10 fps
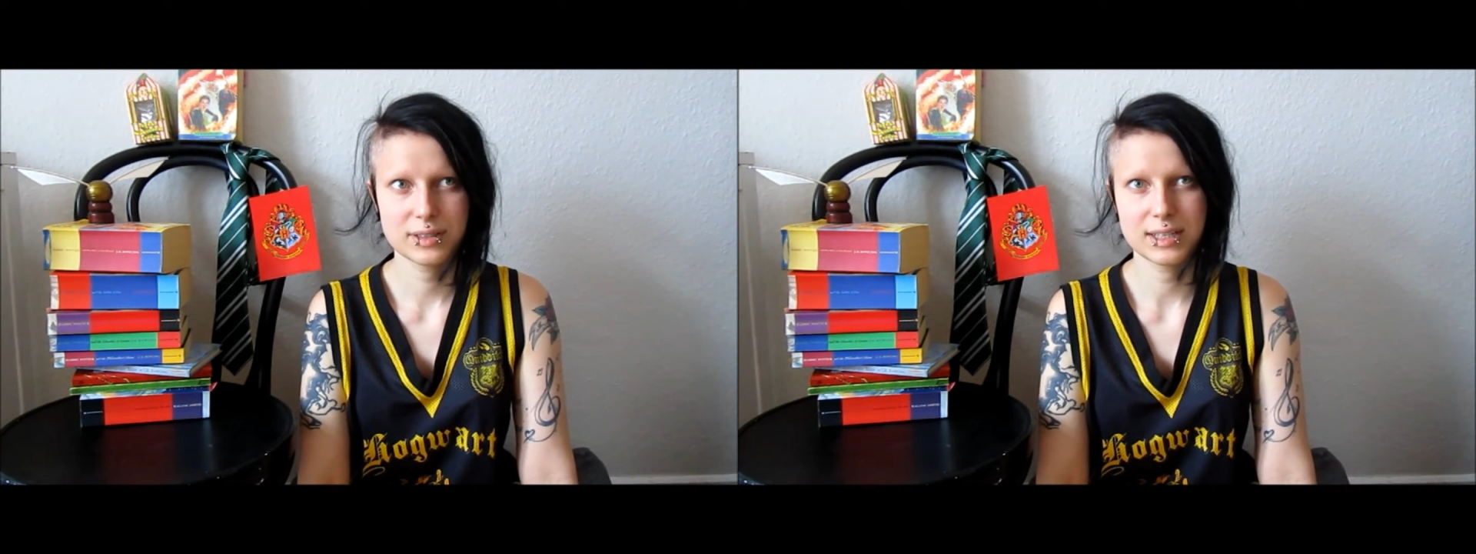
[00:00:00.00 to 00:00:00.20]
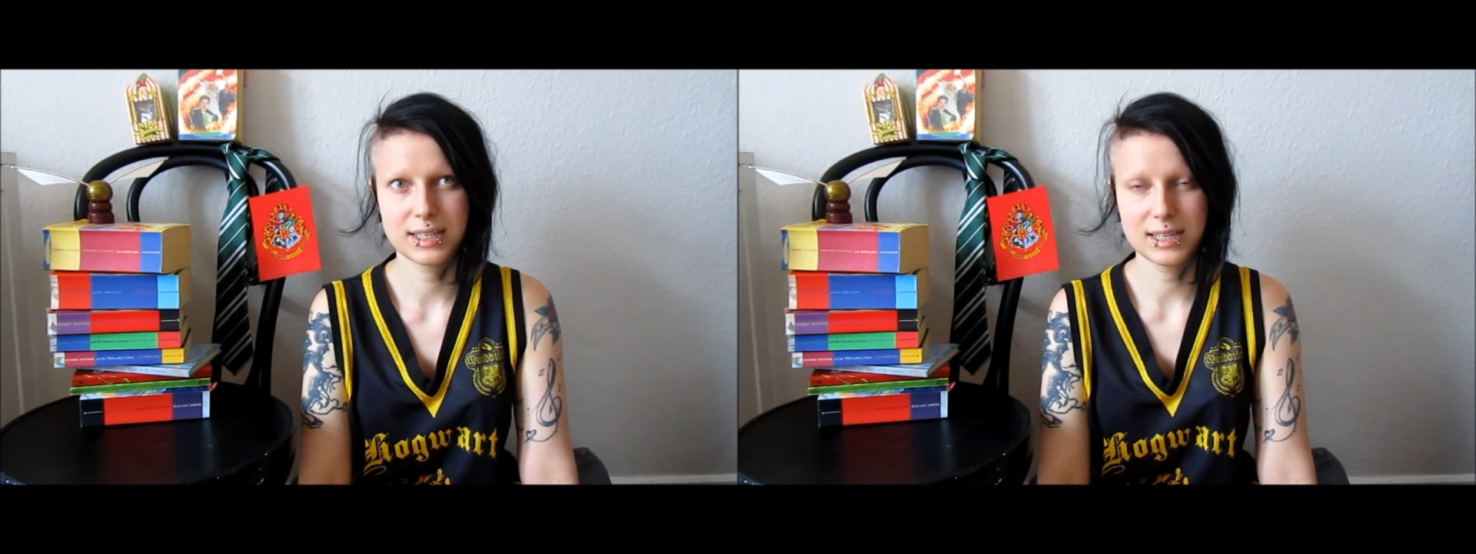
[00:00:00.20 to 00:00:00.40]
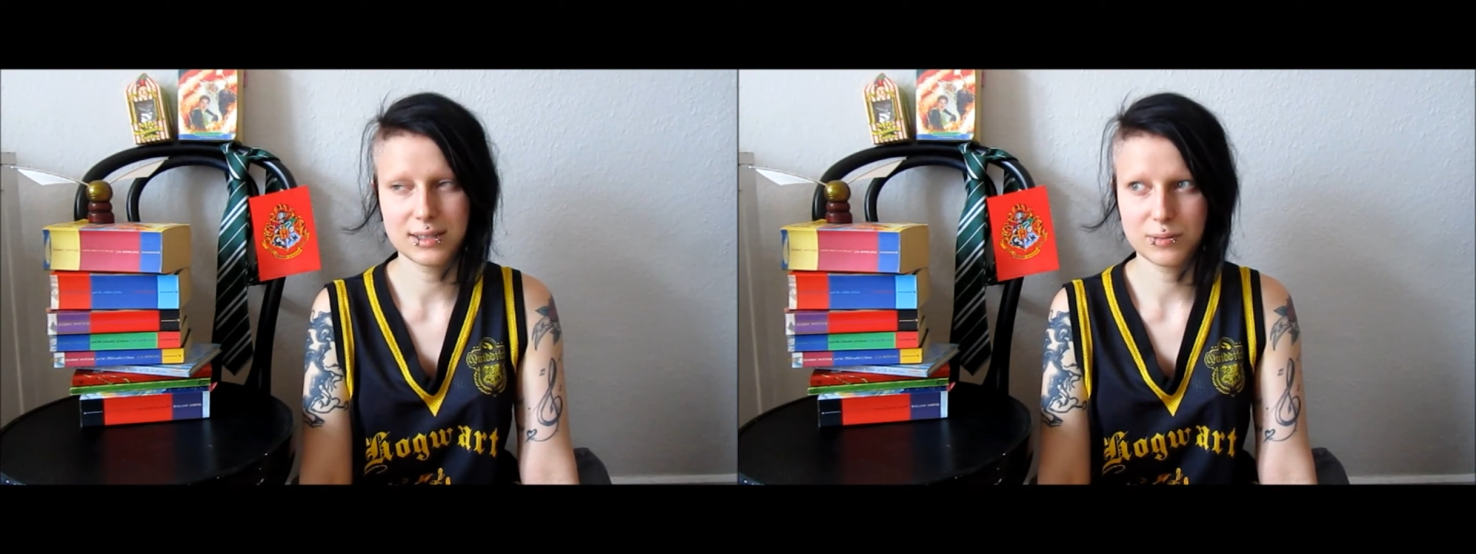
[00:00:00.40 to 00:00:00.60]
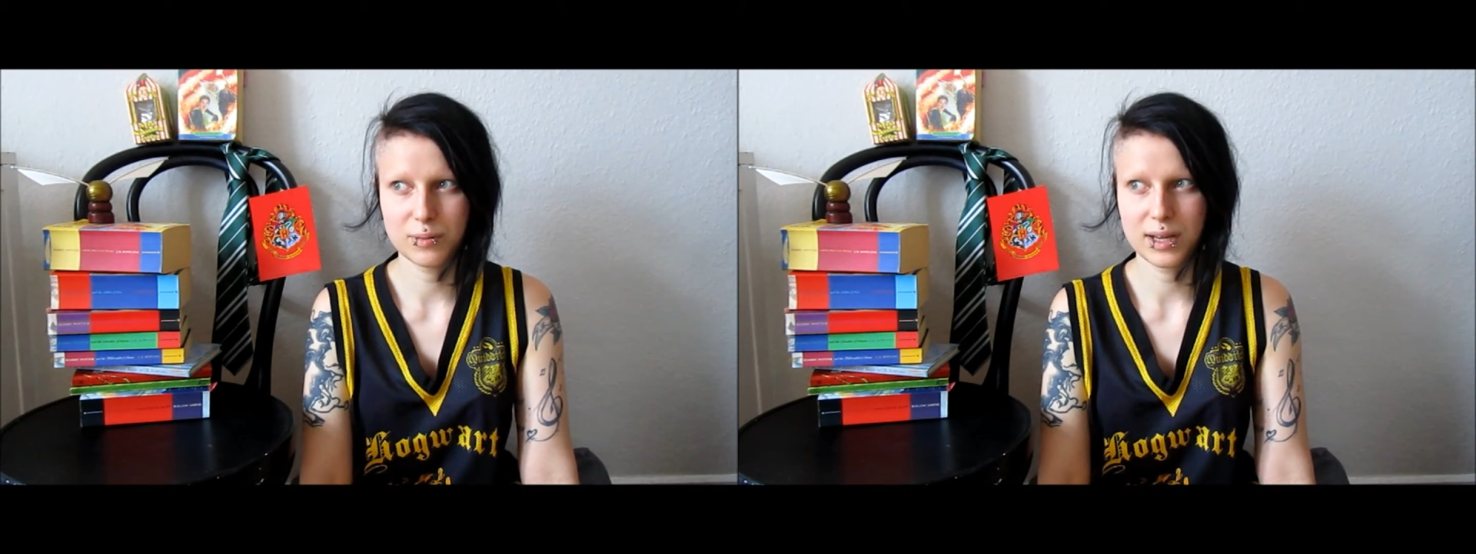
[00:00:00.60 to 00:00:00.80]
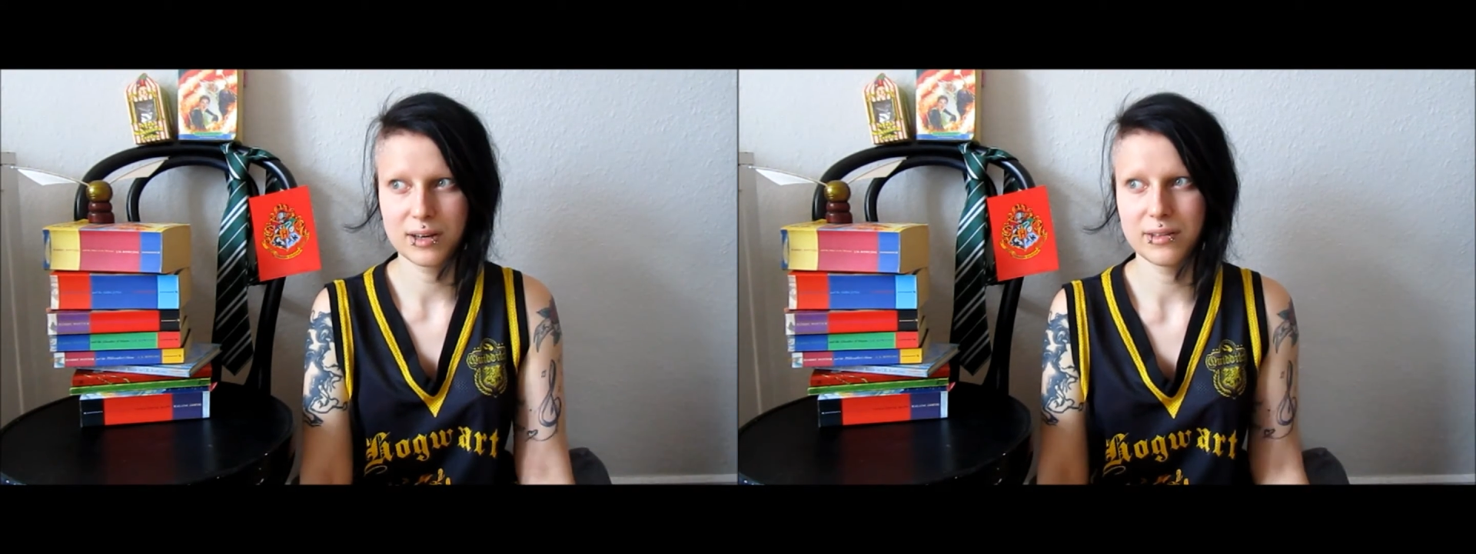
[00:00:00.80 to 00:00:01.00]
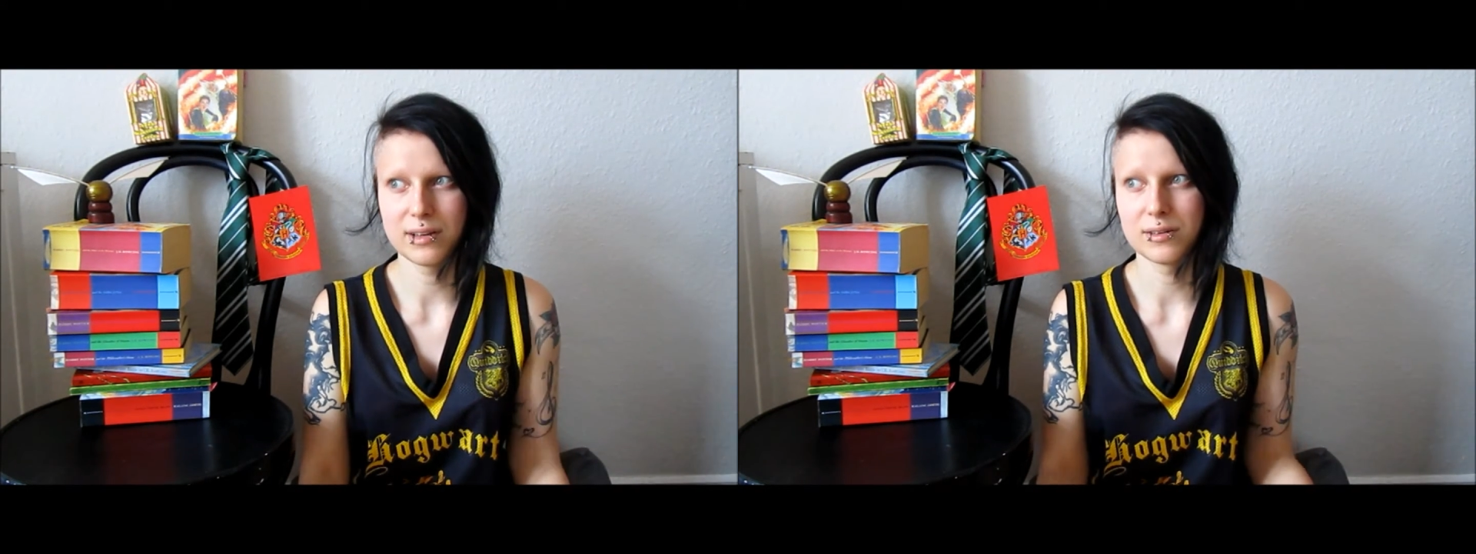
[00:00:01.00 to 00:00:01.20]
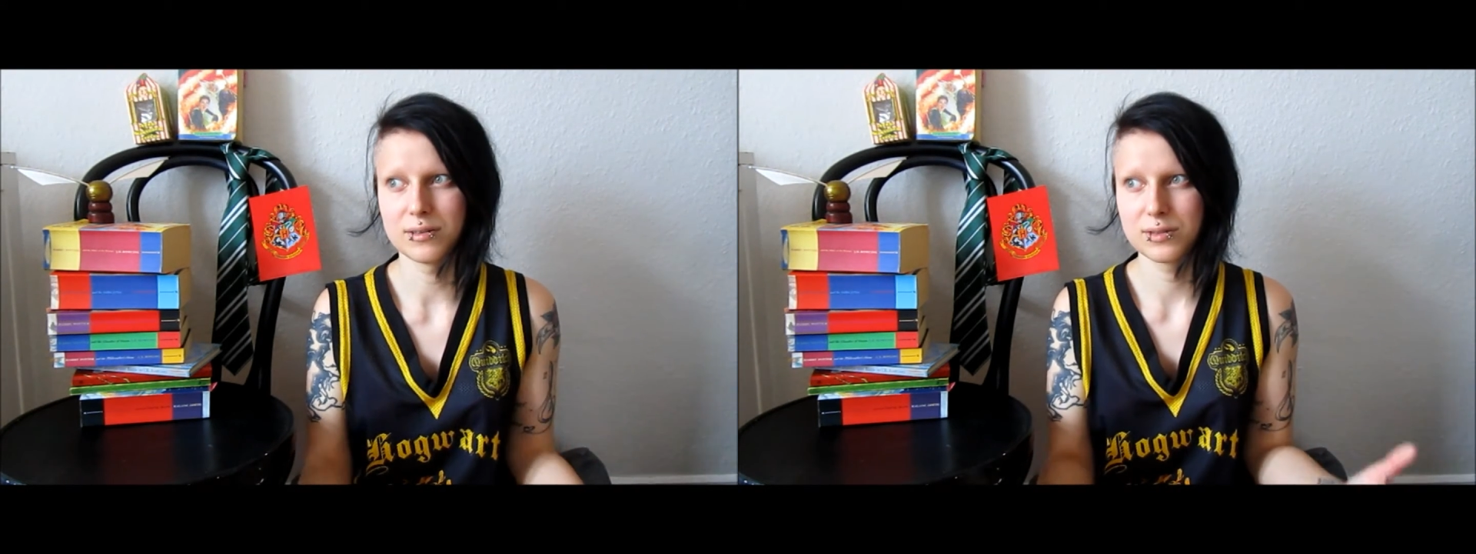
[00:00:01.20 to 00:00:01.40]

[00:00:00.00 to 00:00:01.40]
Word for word: The kids wear their